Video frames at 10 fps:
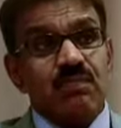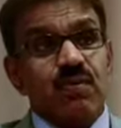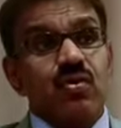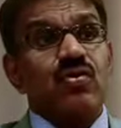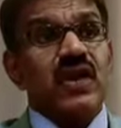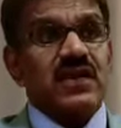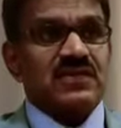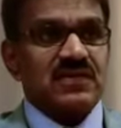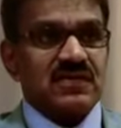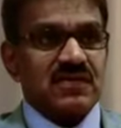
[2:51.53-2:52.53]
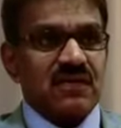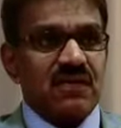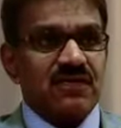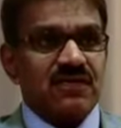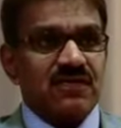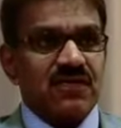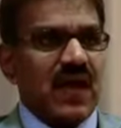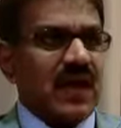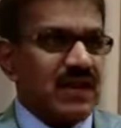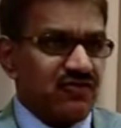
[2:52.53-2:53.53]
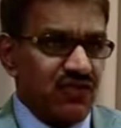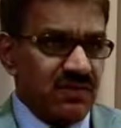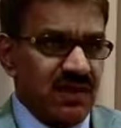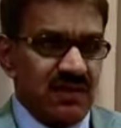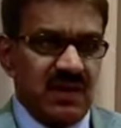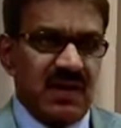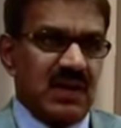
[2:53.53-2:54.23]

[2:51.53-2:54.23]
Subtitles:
progress of any treatment,